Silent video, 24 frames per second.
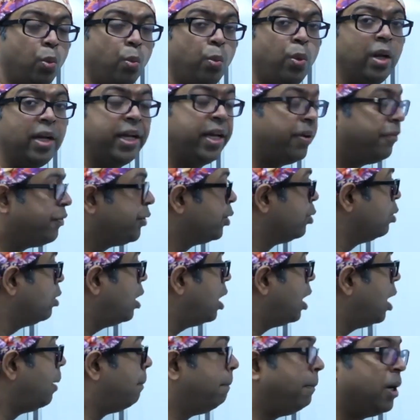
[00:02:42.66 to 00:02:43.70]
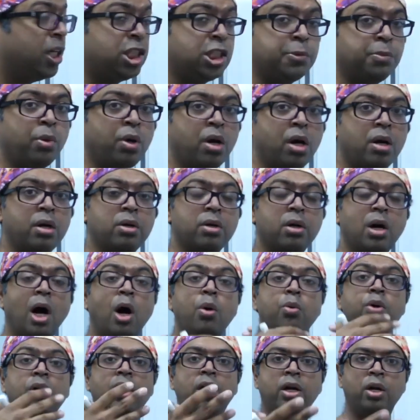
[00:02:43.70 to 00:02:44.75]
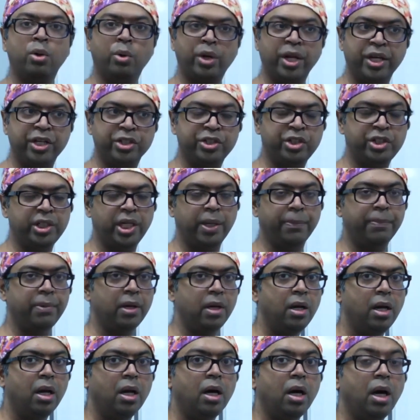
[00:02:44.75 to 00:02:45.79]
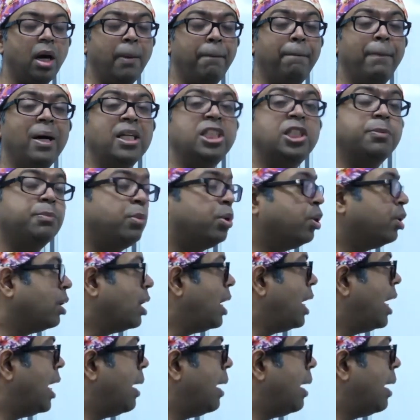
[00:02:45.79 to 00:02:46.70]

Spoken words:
will give you a much more rounder looking shape, a much more